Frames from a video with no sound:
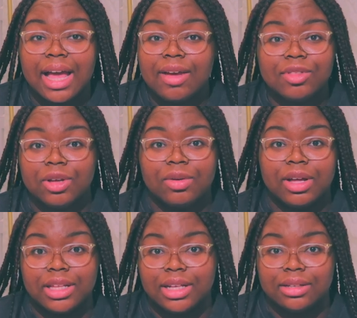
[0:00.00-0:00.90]
I have no
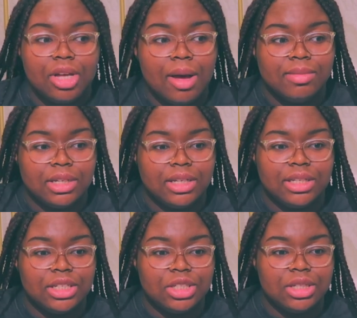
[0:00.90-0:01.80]
other terms and
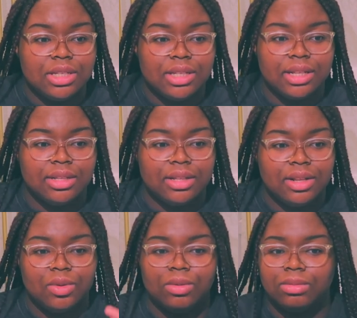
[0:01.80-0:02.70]
conditions and
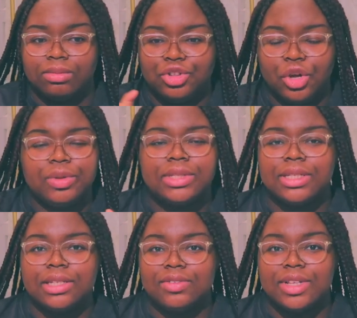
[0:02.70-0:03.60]
little notes
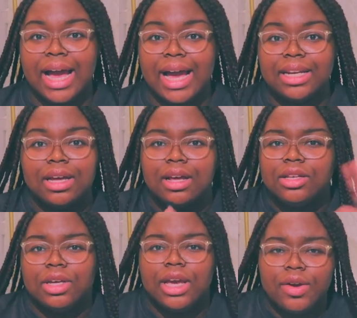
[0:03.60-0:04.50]
and stuff to add.
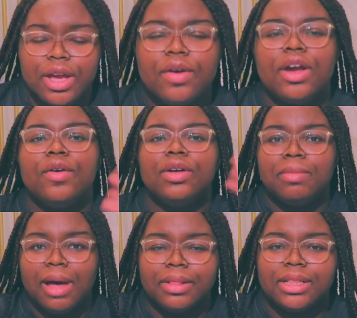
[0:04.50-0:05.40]
So here, here, here are the
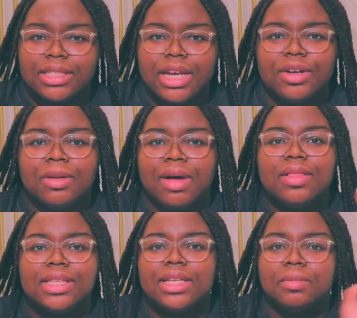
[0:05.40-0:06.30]
months. Here are the
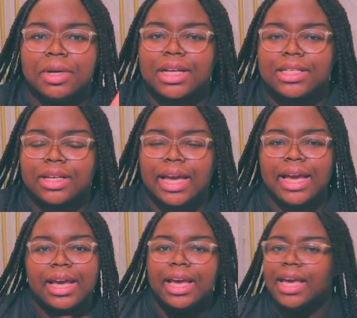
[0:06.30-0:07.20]
months and the books,
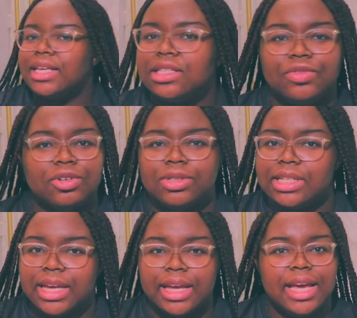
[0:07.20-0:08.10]
okay? Here's the real tea.